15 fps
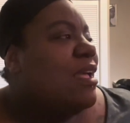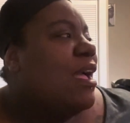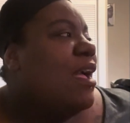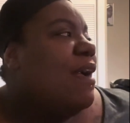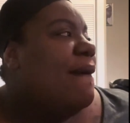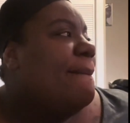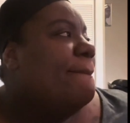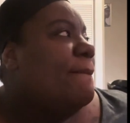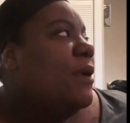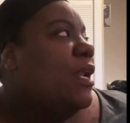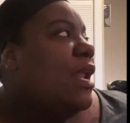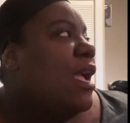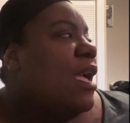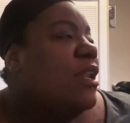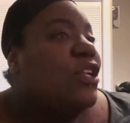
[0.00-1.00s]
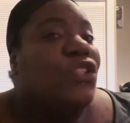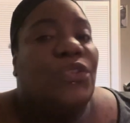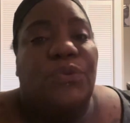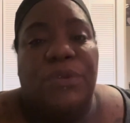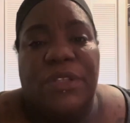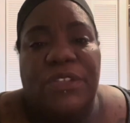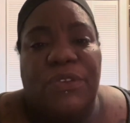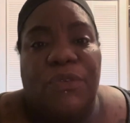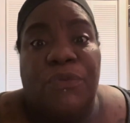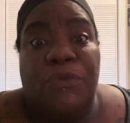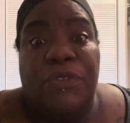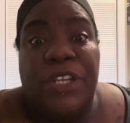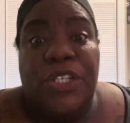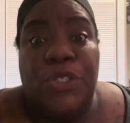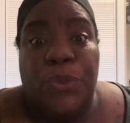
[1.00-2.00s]
Um, but I had to do this,
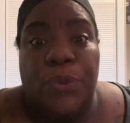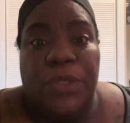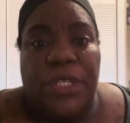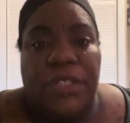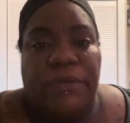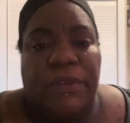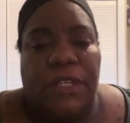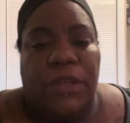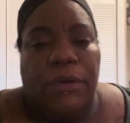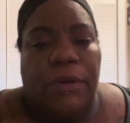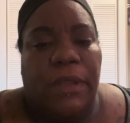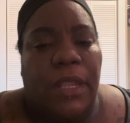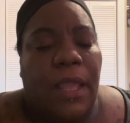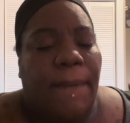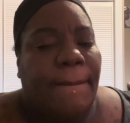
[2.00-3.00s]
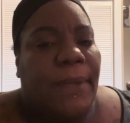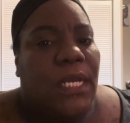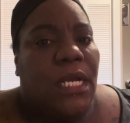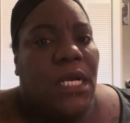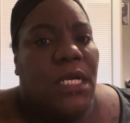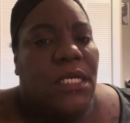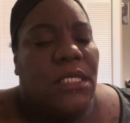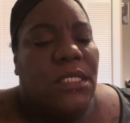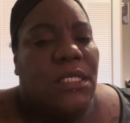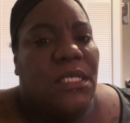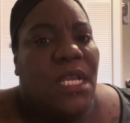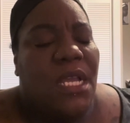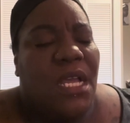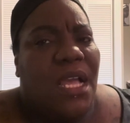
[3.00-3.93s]
redo this video again because